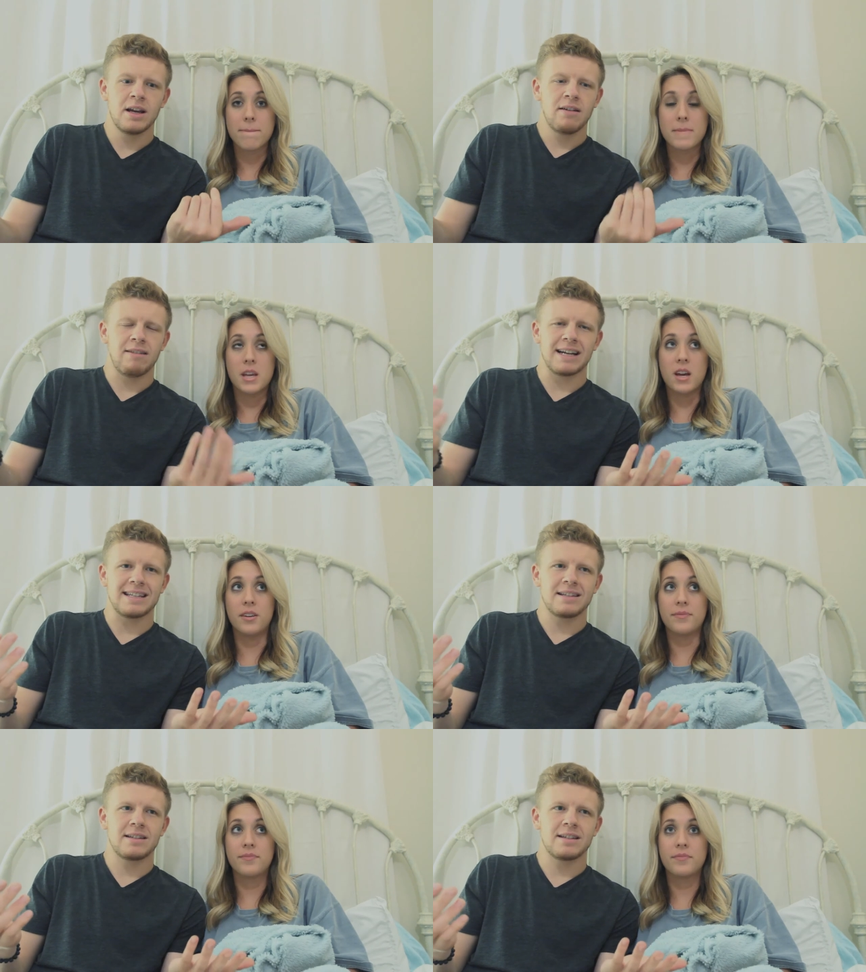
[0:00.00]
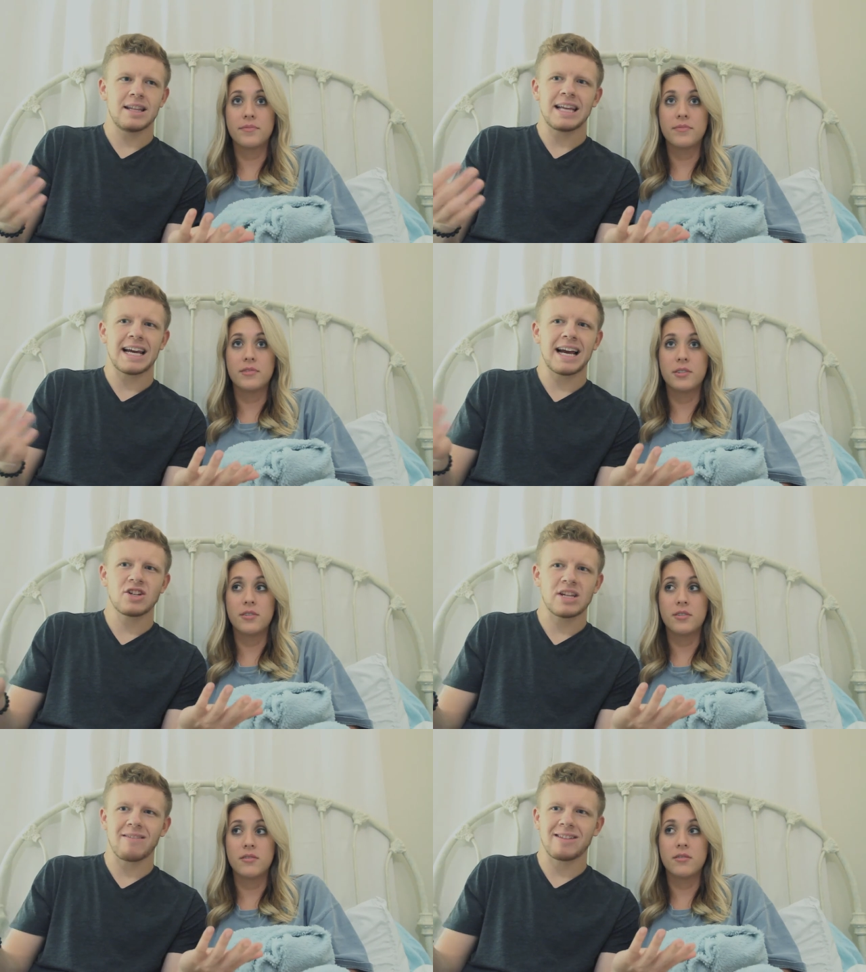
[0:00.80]
Speaker 1: Yeah. Like, did that guy
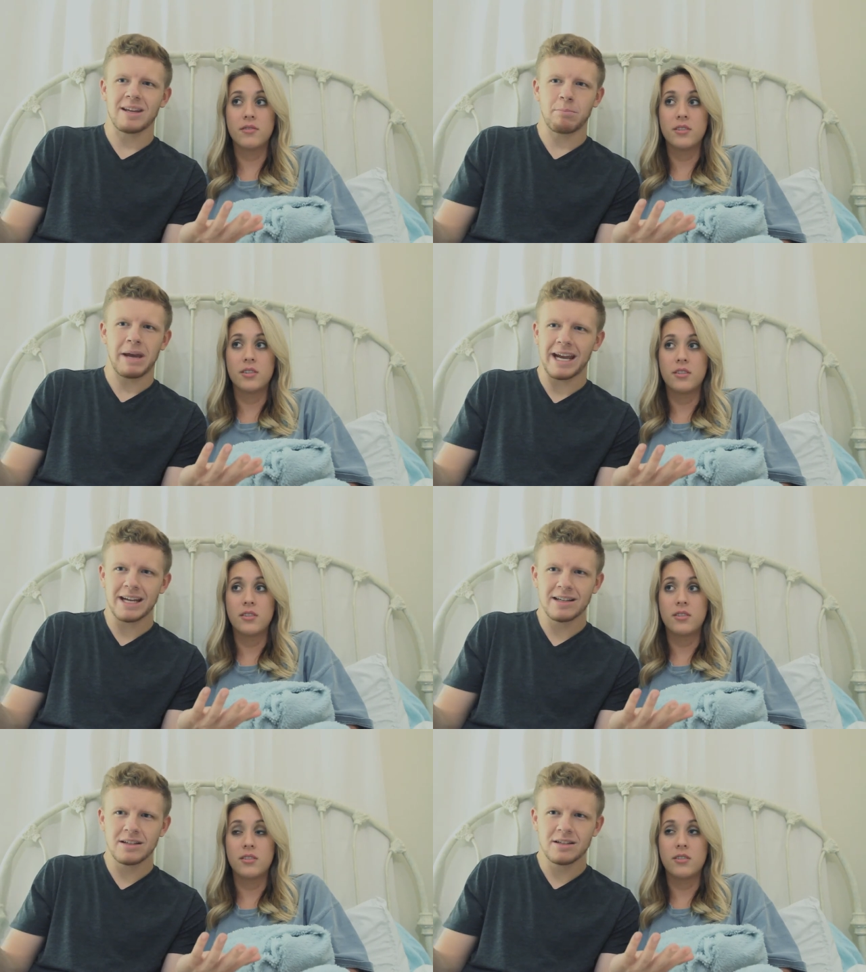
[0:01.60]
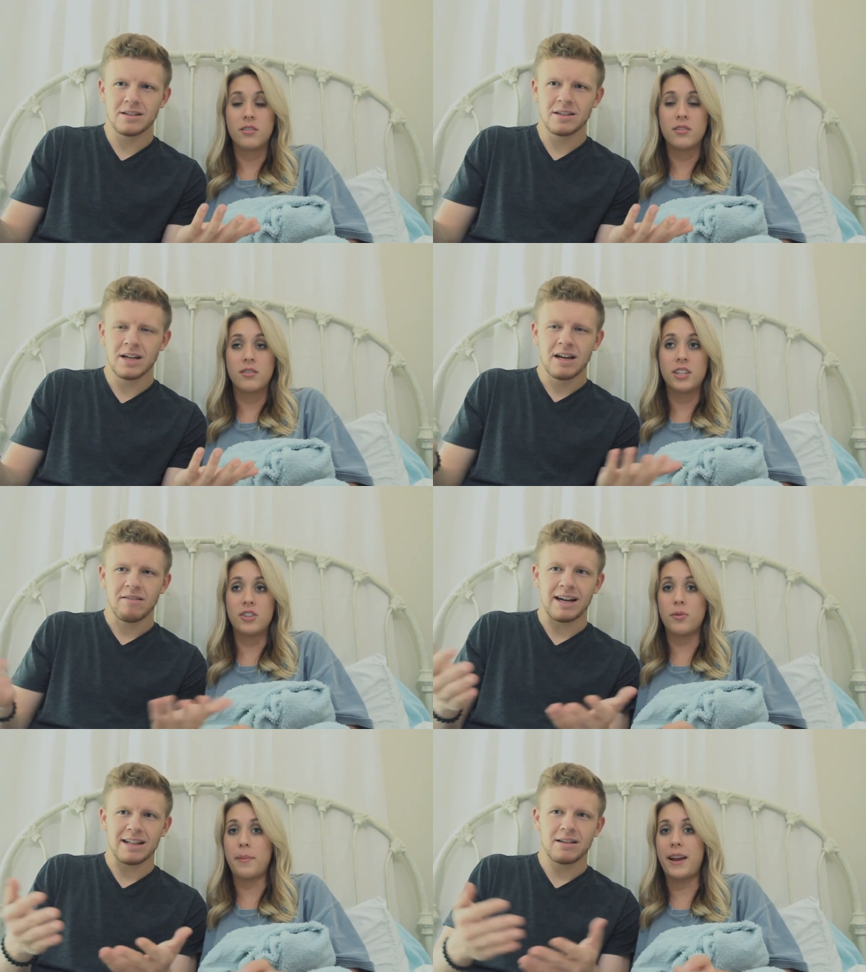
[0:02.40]
just have to get paid He just
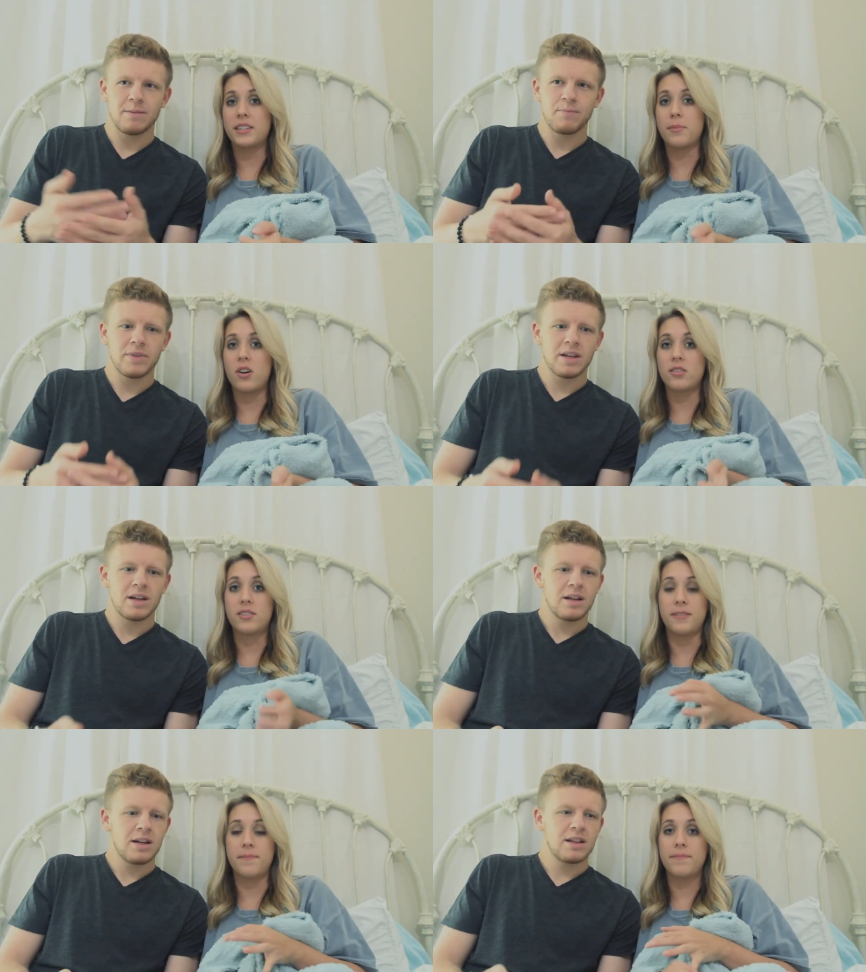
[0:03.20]
went back to Boston.